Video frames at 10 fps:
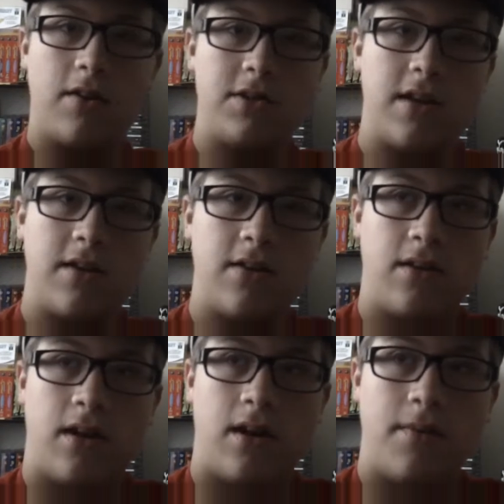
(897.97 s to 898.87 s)
I'll check
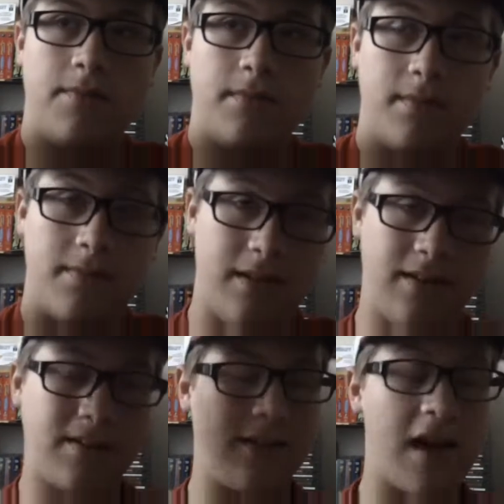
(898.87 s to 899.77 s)
you.
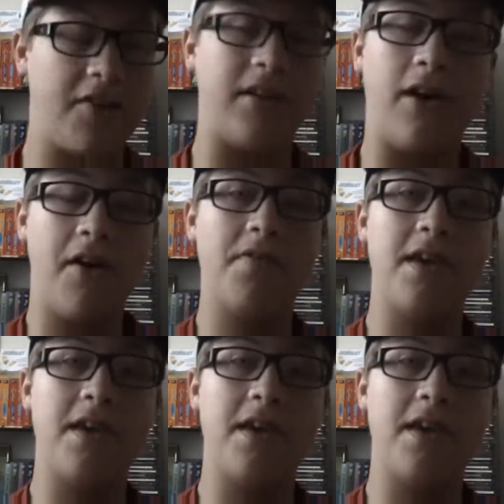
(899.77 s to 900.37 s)
I don't know.